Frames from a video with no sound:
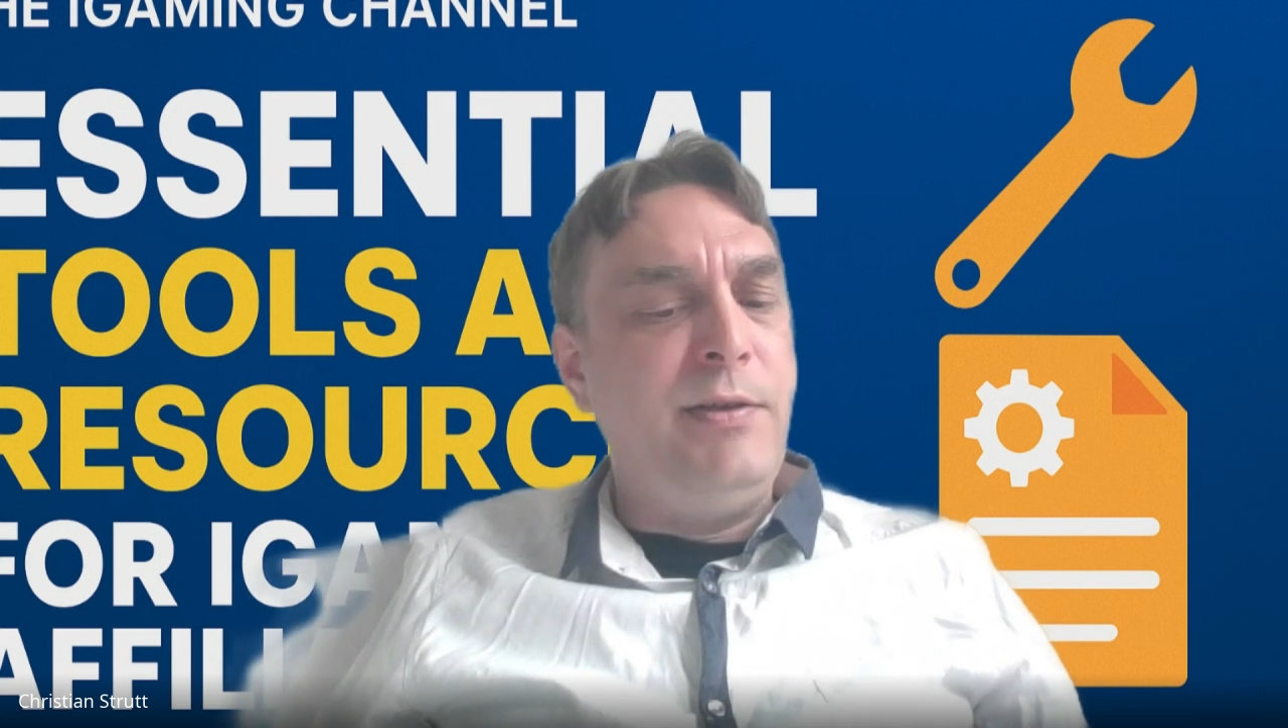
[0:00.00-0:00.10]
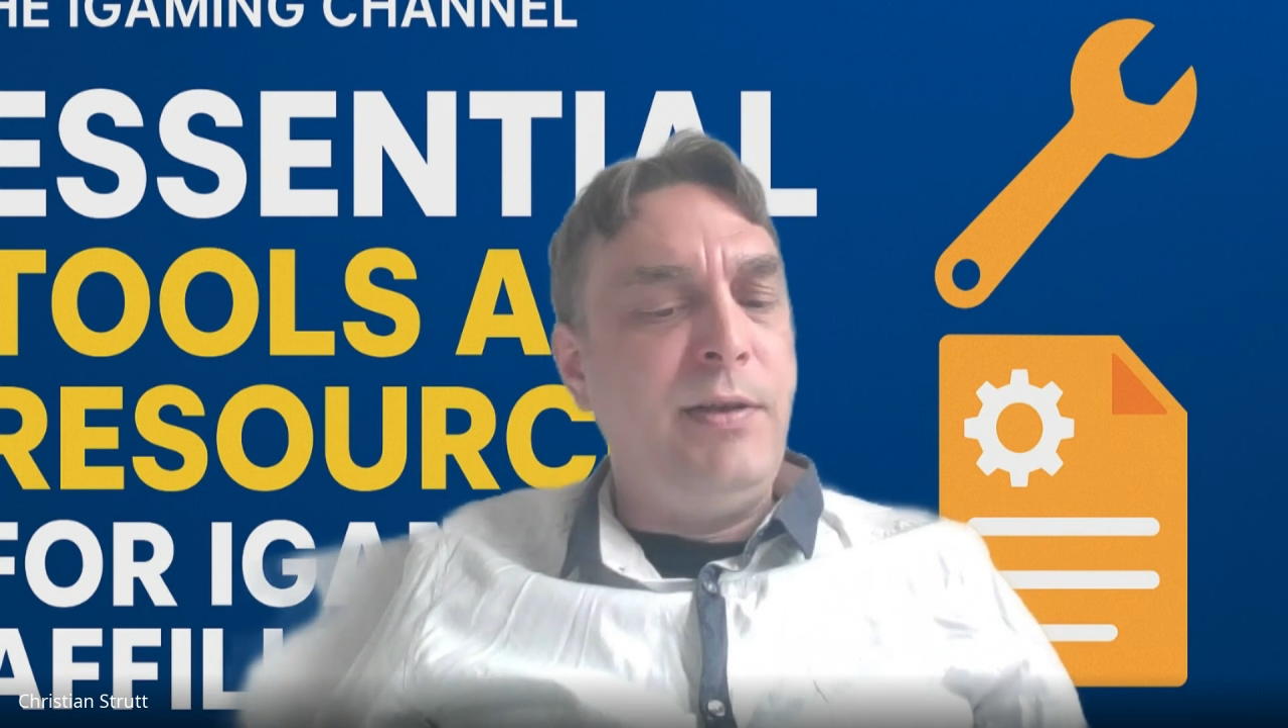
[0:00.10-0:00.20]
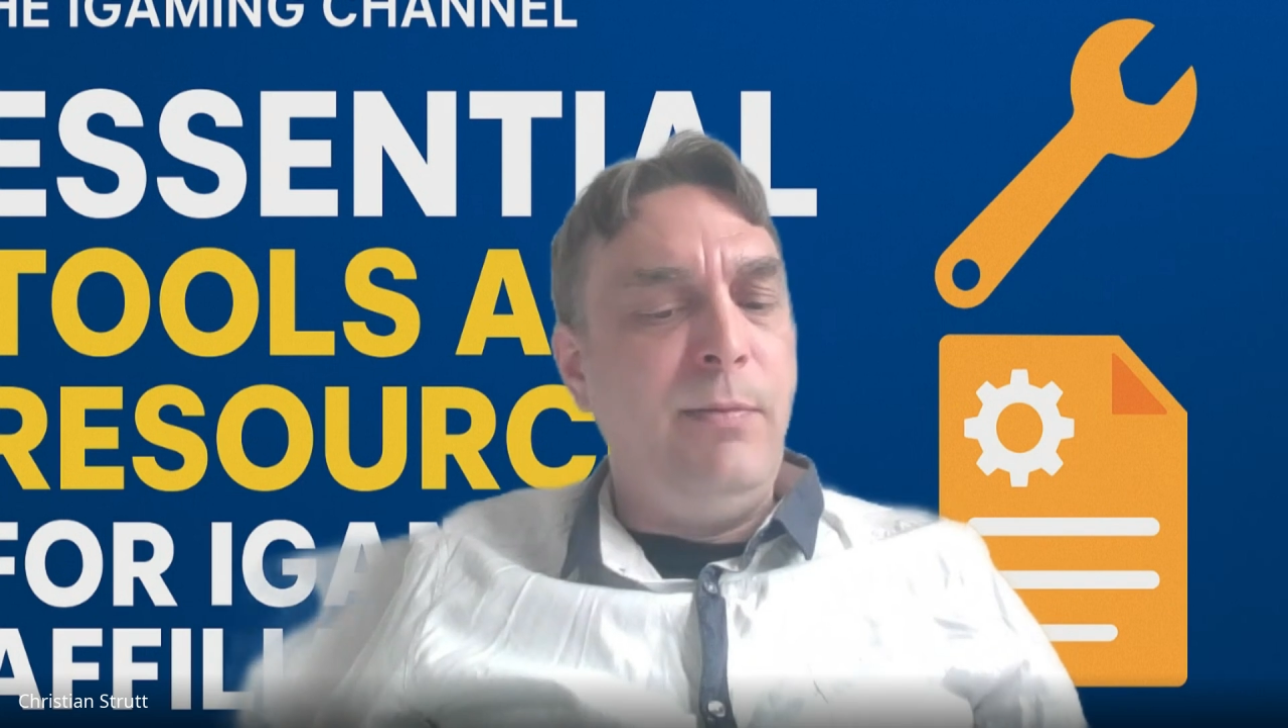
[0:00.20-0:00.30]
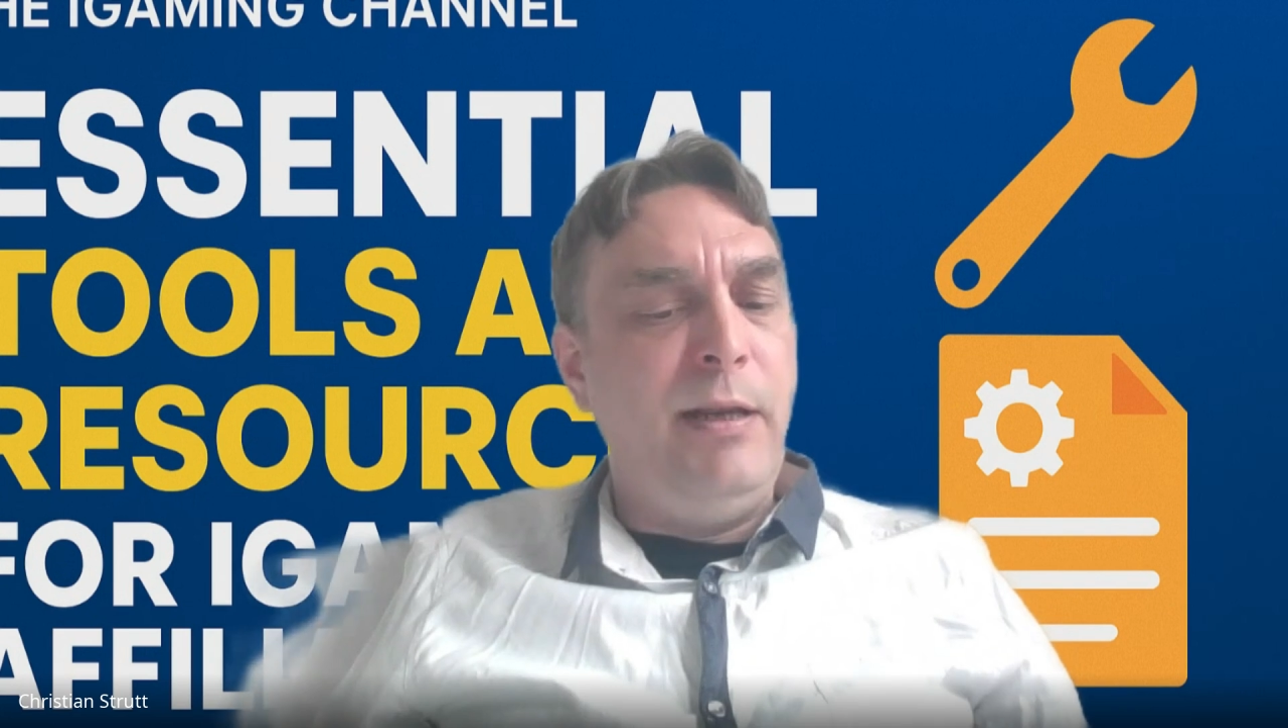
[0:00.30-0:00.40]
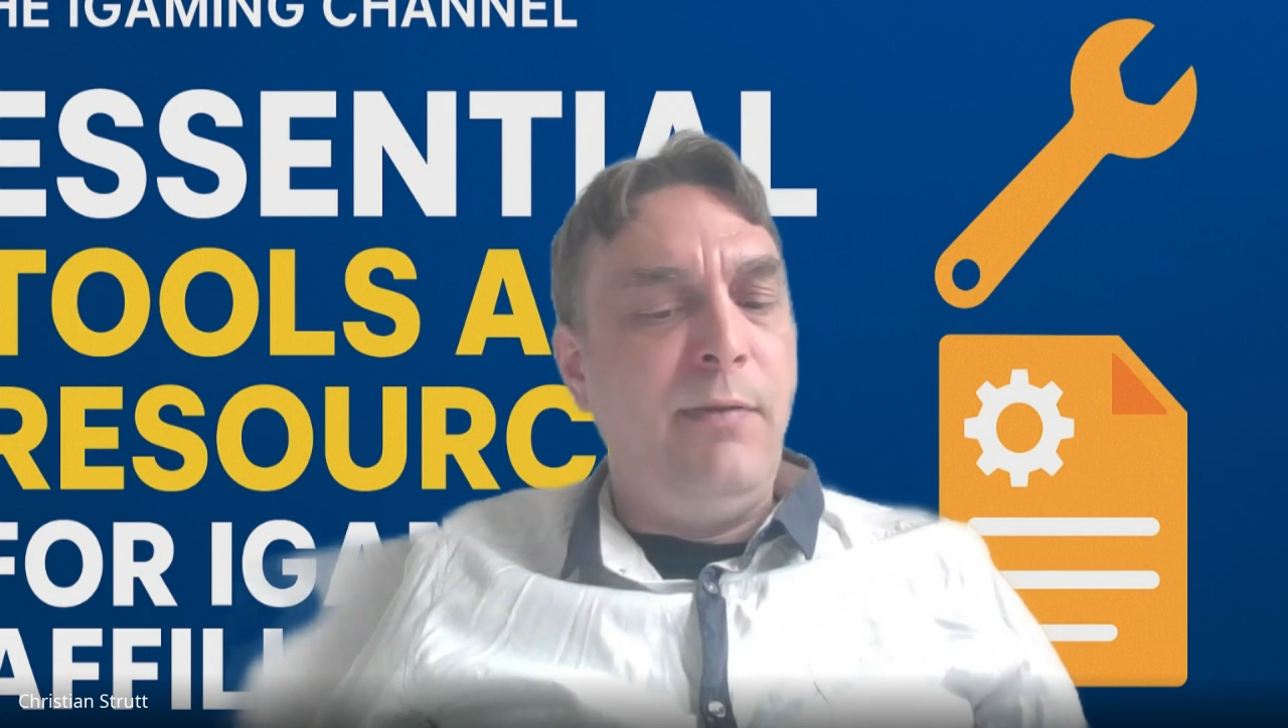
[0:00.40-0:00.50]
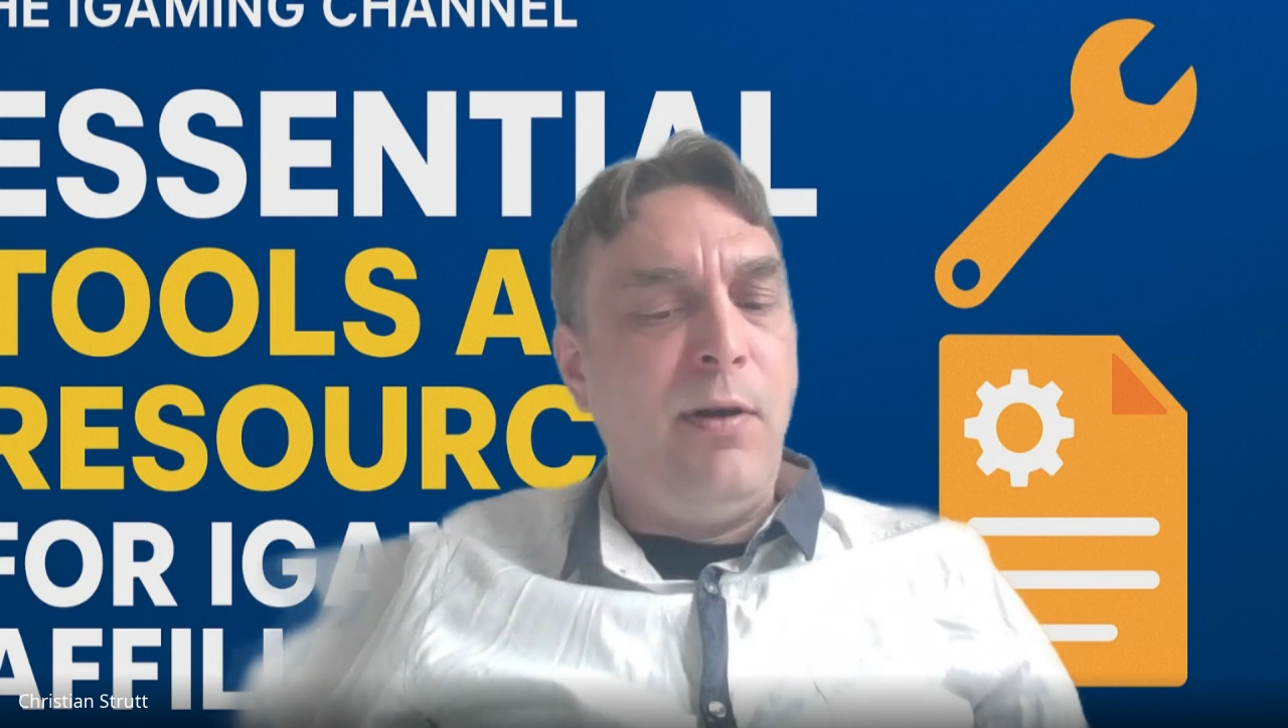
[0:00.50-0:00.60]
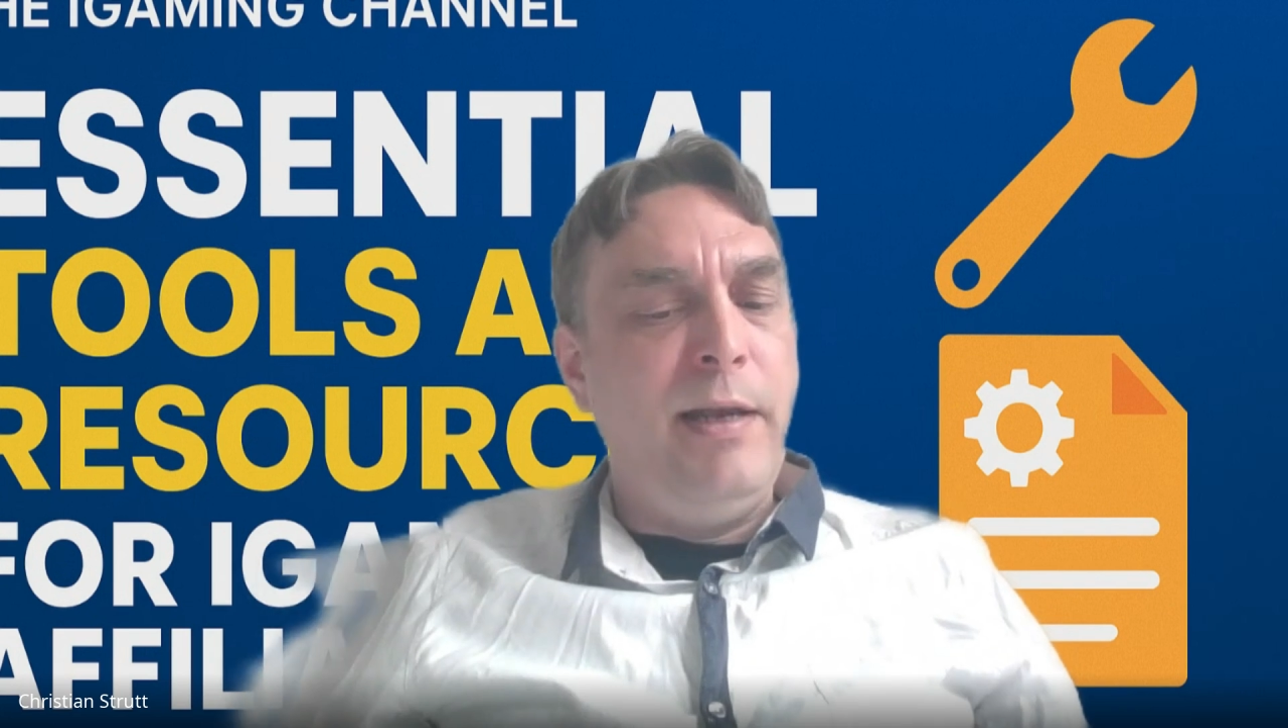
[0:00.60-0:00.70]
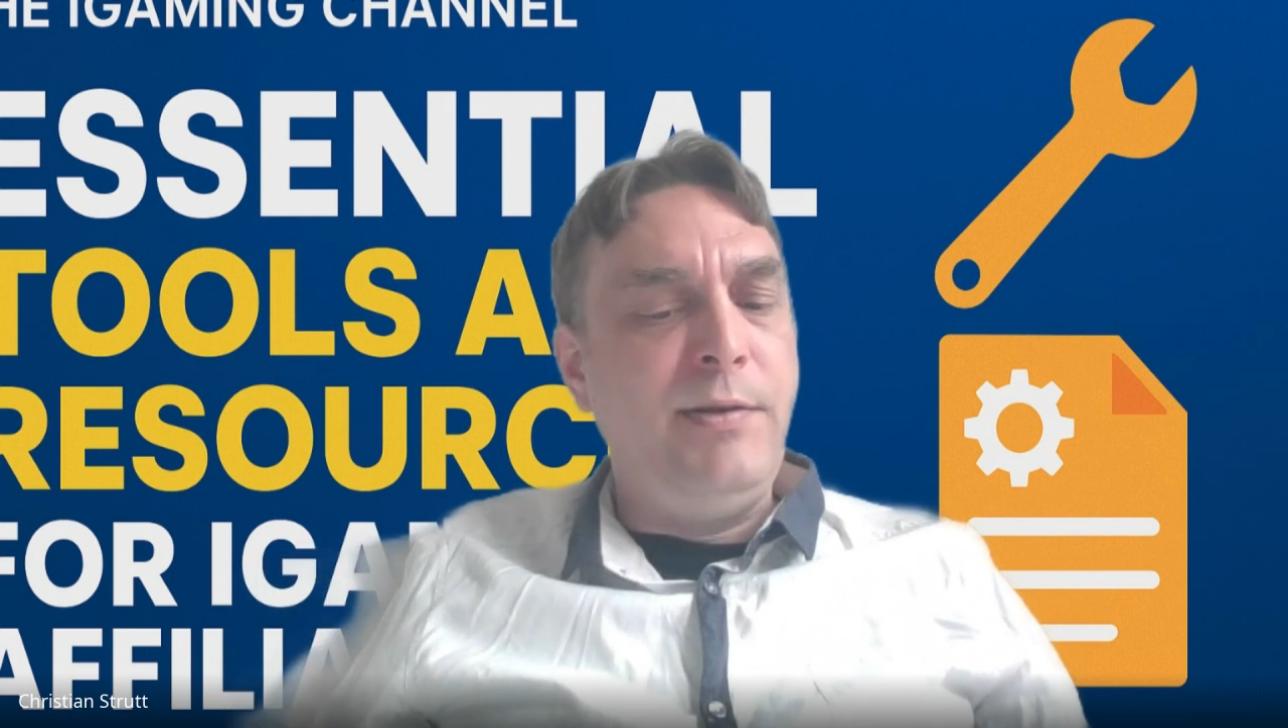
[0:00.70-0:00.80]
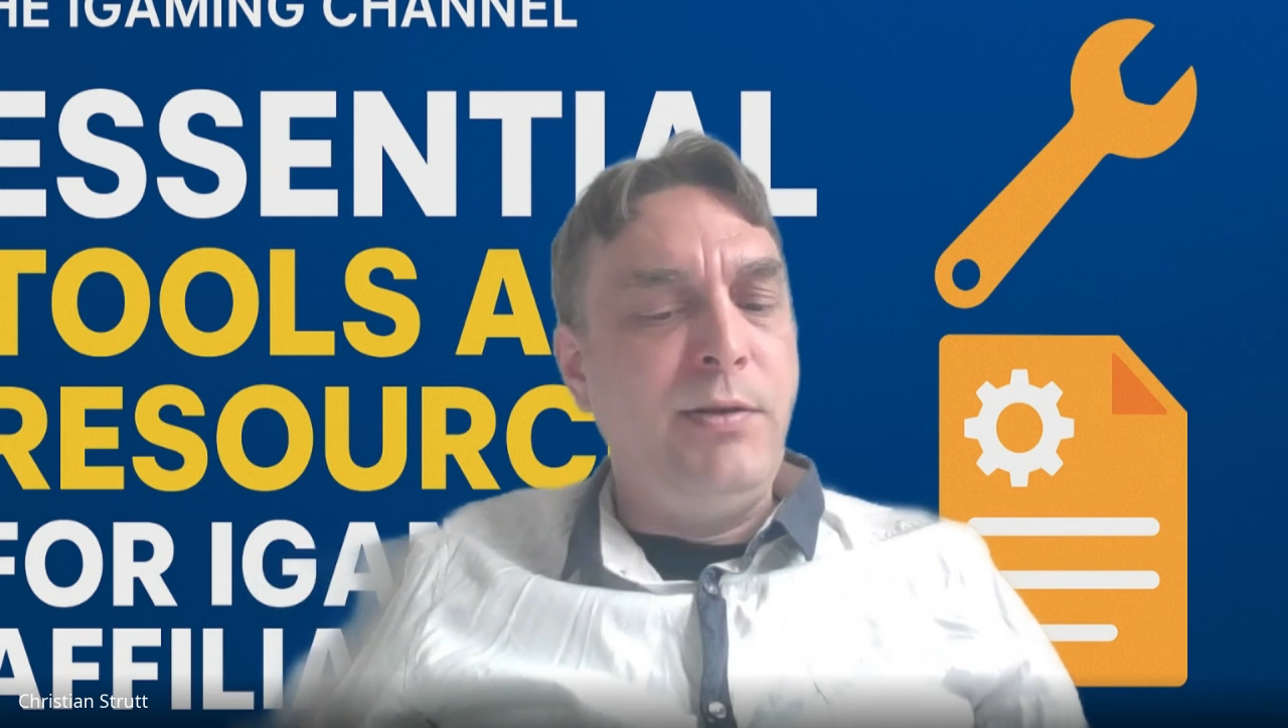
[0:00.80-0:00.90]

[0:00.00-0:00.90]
that we advise